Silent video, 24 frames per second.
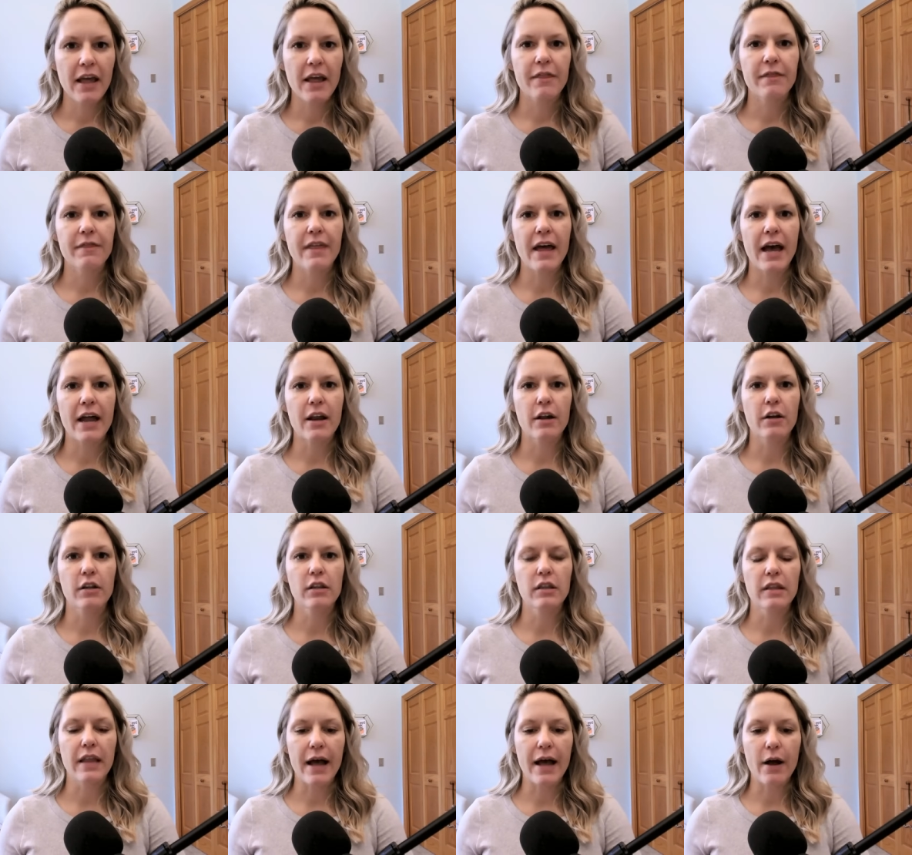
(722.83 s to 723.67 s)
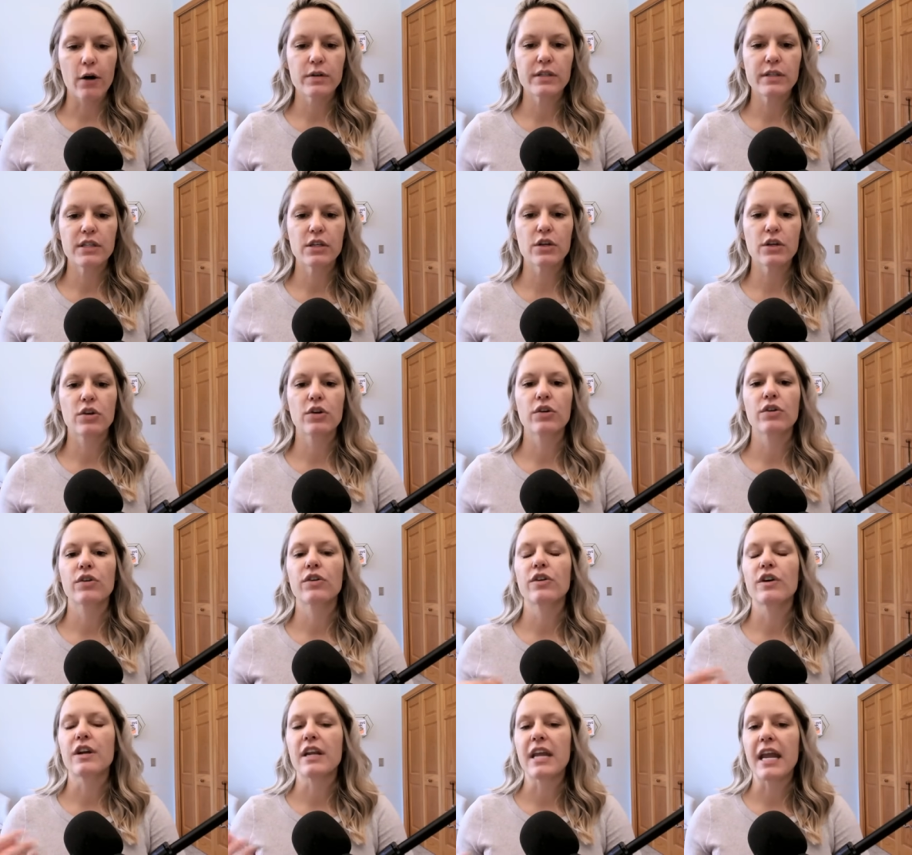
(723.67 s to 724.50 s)
that allows the
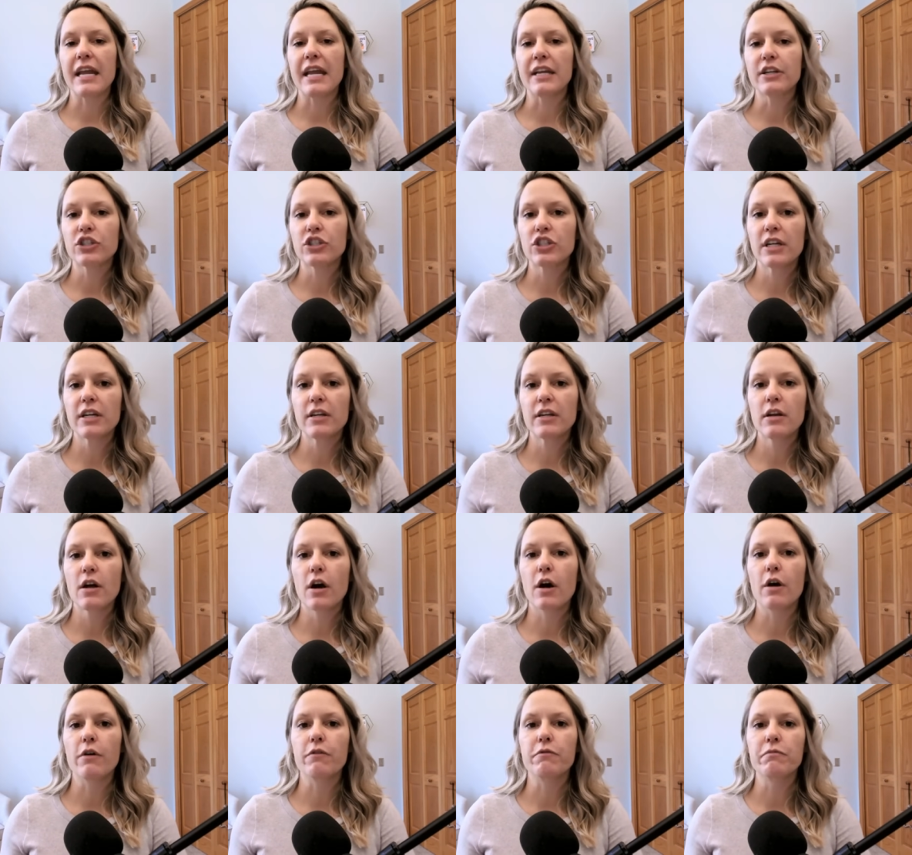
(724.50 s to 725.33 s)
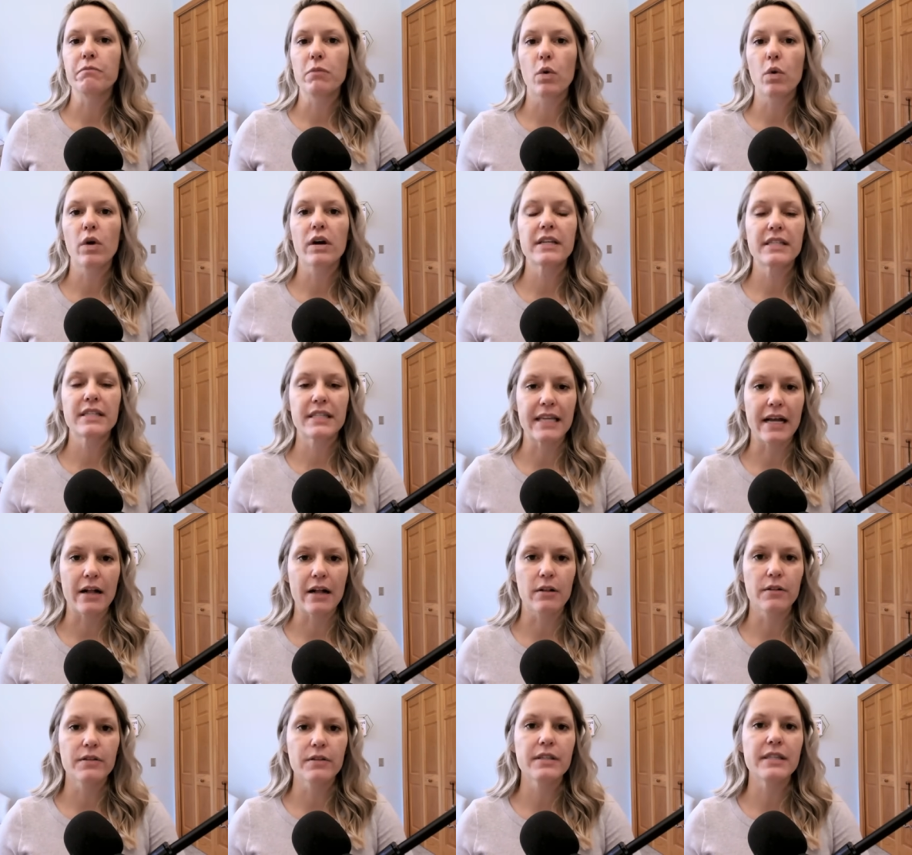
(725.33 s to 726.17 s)
creation of more
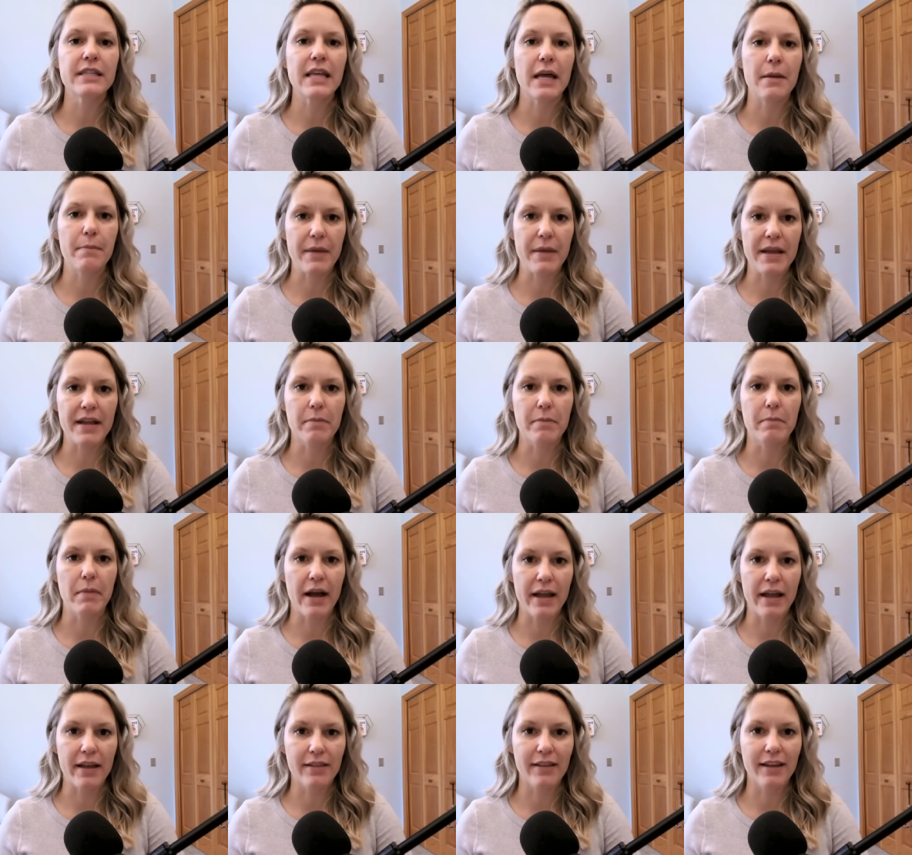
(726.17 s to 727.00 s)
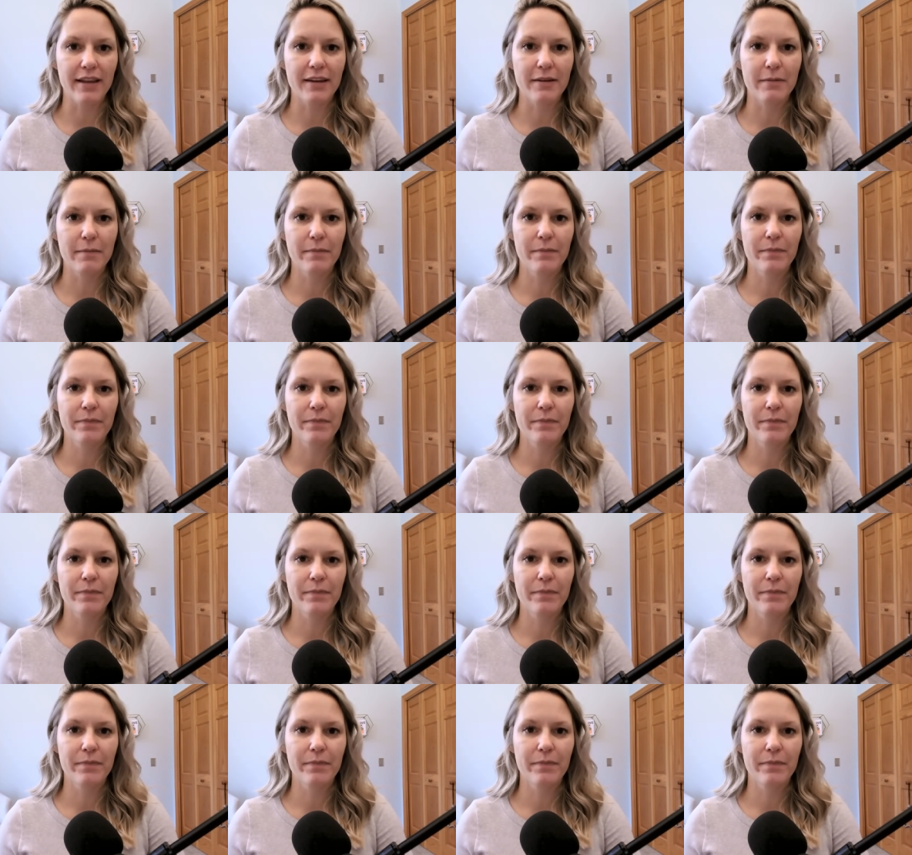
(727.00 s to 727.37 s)
cells that make myelin.